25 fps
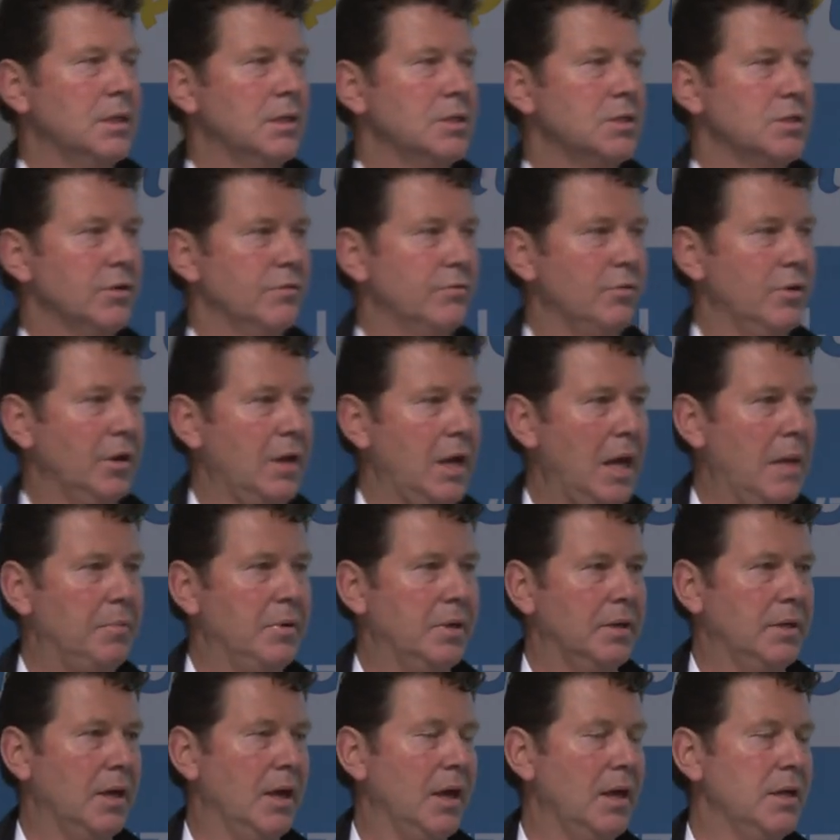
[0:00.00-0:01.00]
So I've got an
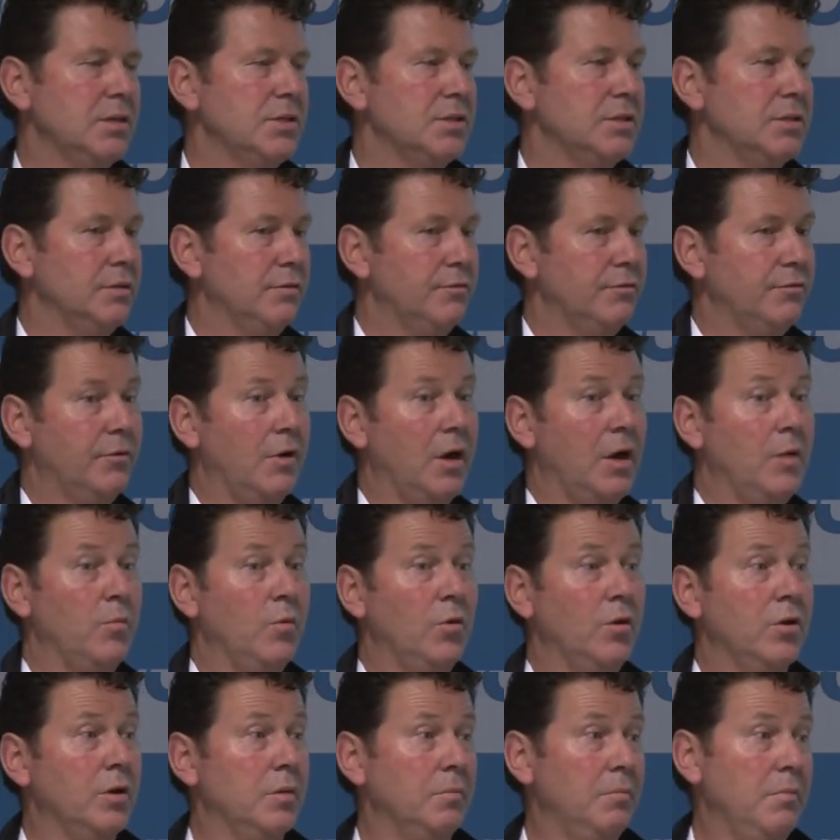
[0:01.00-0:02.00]
application, a
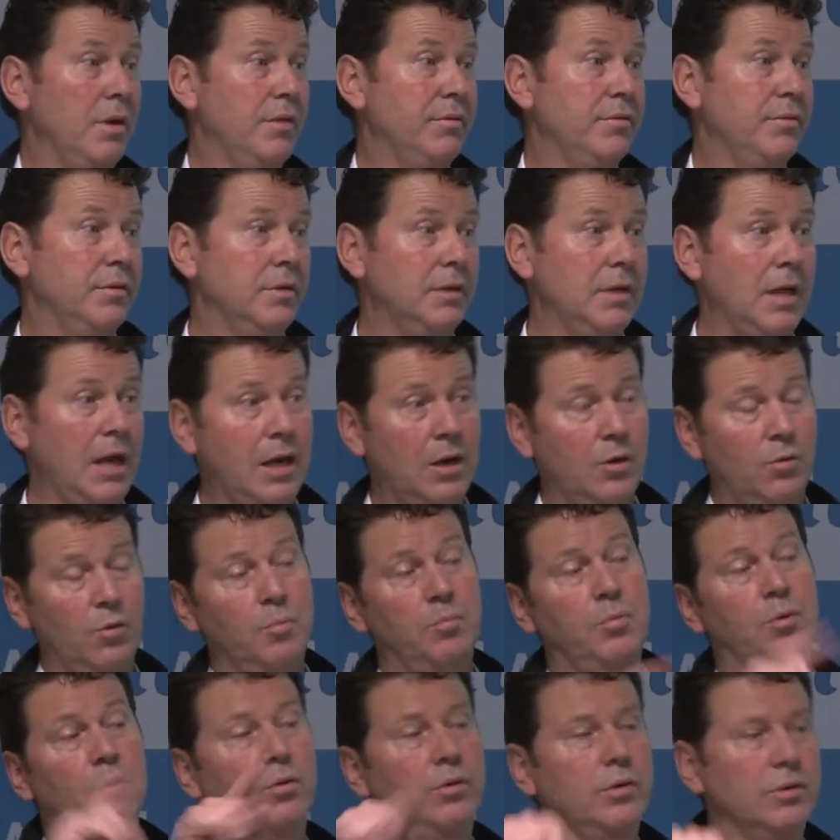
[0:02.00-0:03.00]
framework and method, and a
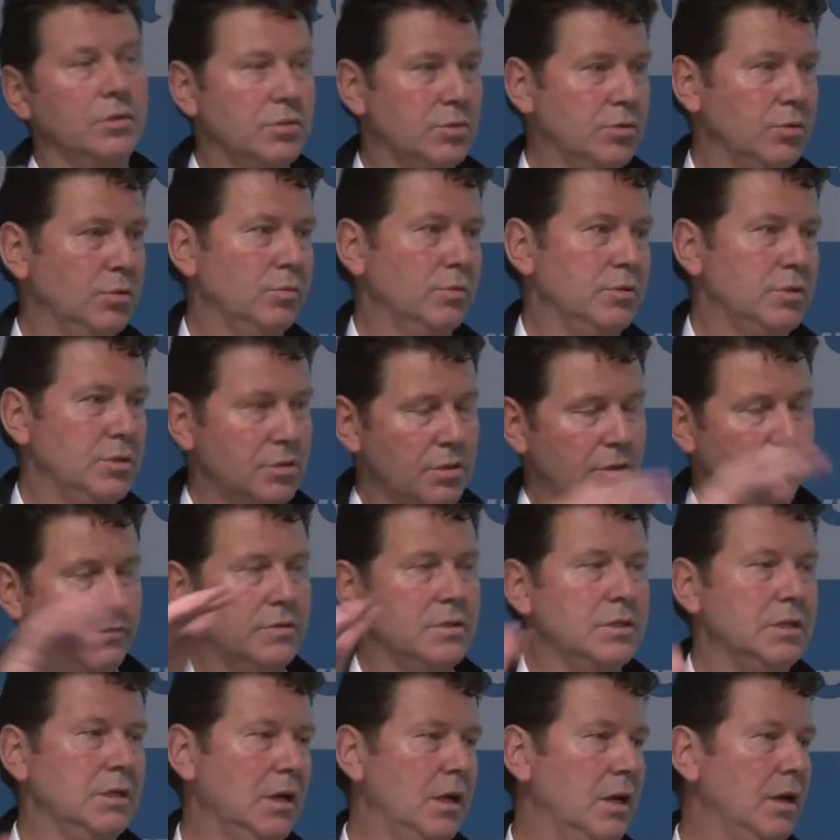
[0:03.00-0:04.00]
reporting tool, which is
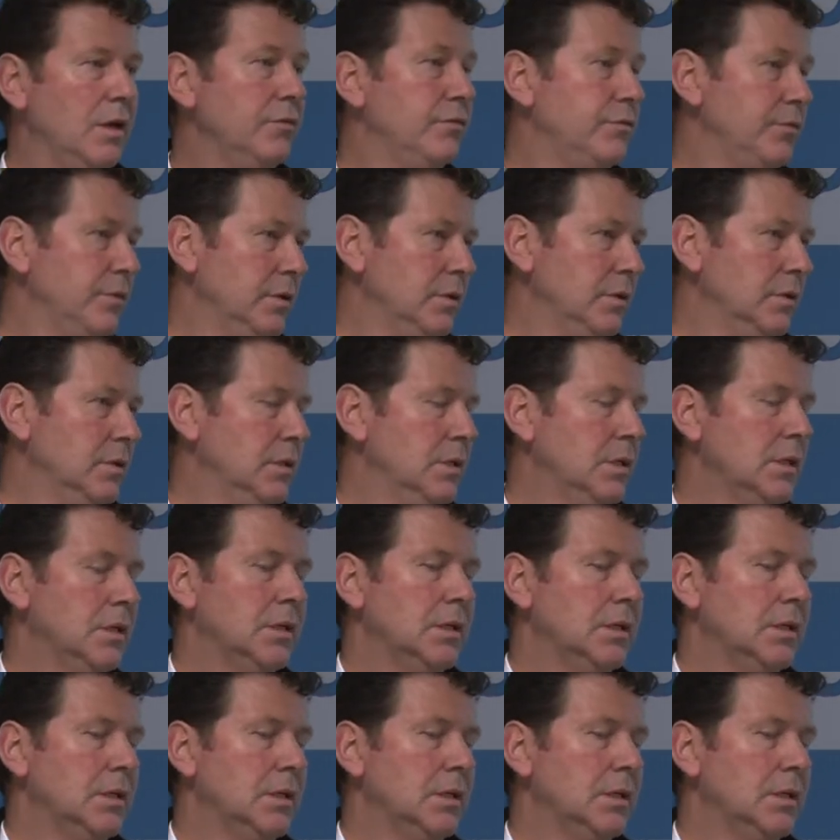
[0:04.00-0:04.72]
obviously Yellowfin.